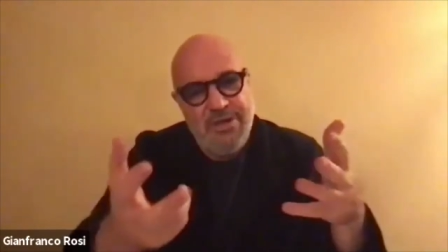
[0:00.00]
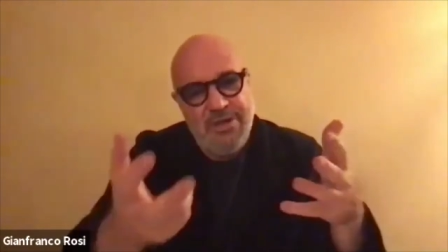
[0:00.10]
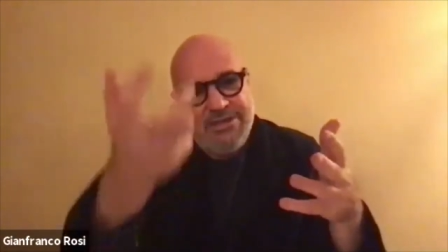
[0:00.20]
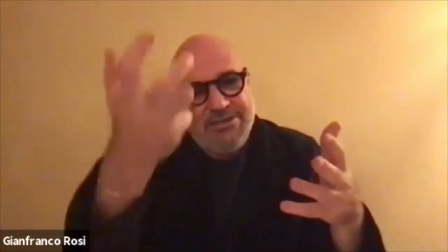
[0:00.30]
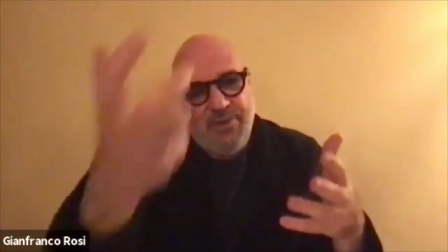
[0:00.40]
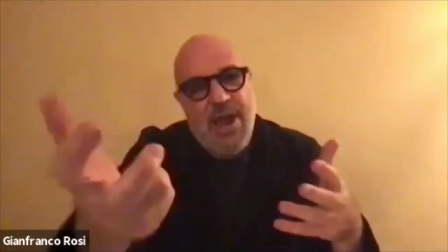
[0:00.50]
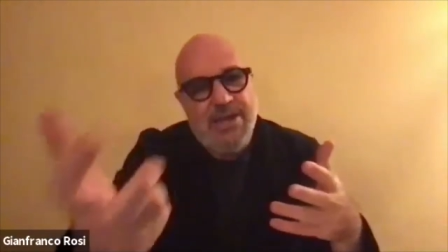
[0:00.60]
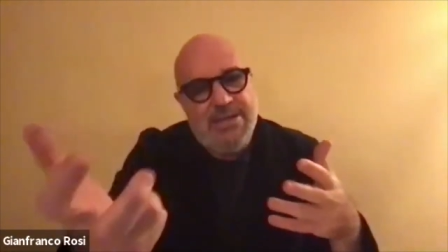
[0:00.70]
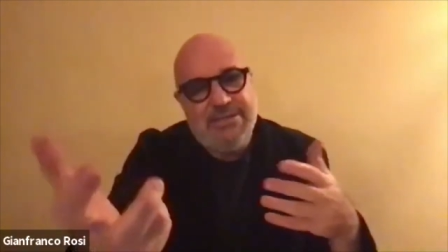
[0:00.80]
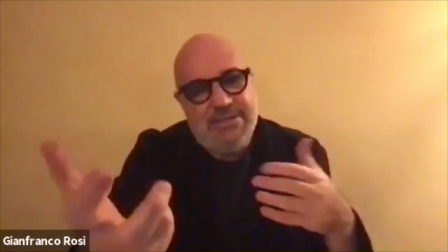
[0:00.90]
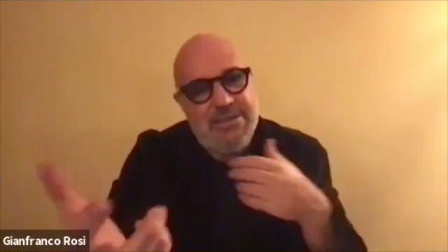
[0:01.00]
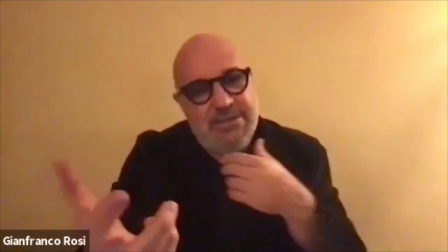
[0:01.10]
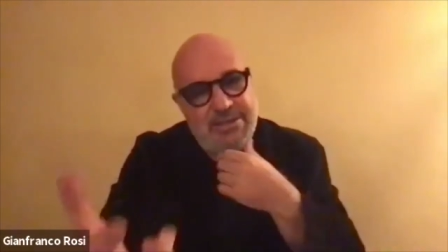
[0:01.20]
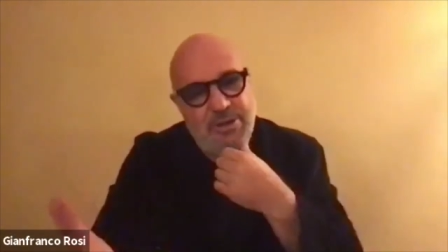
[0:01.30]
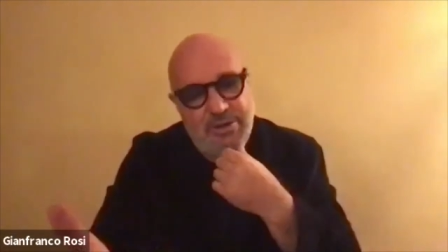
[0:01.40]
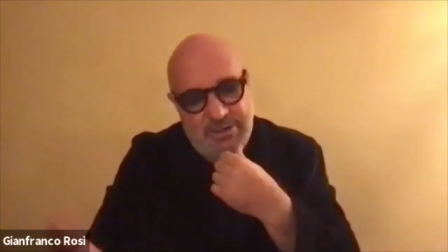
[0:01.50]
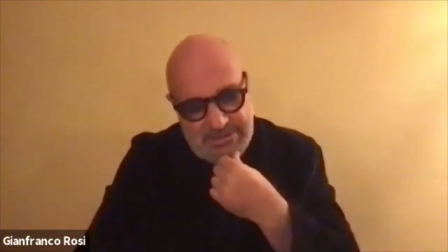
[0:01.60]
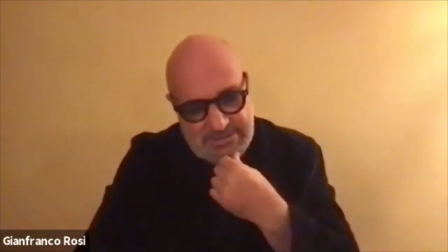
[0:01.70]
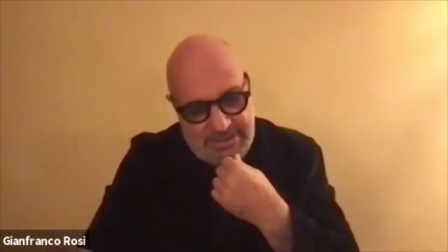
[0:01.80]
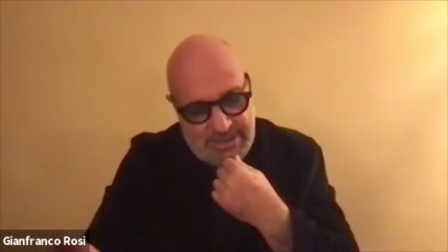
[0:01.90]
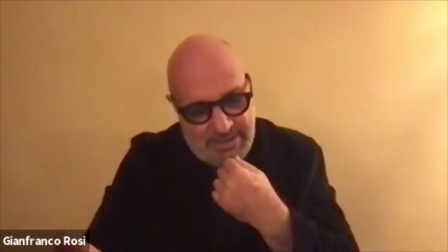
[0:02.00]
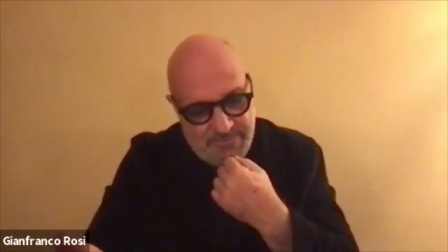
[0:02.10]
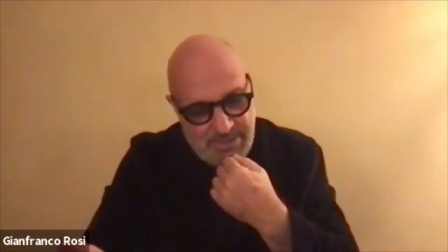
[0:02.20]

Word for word: is reality. You know, is the